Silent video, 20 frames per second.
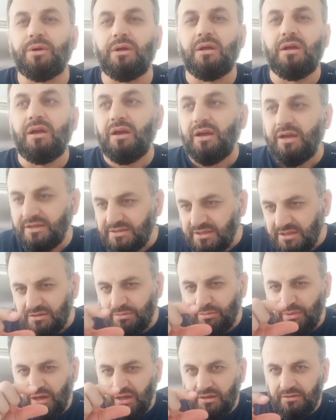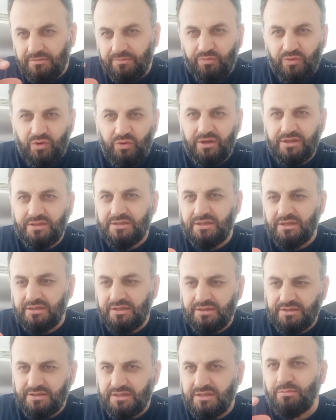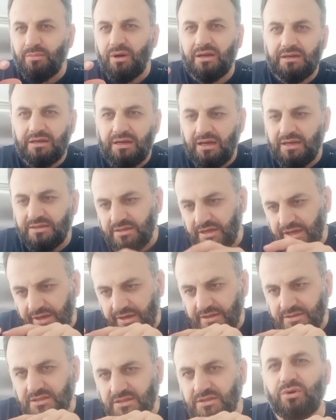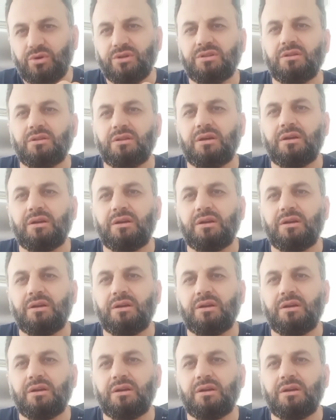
It's a small, you can see there's a small glass and it's written there,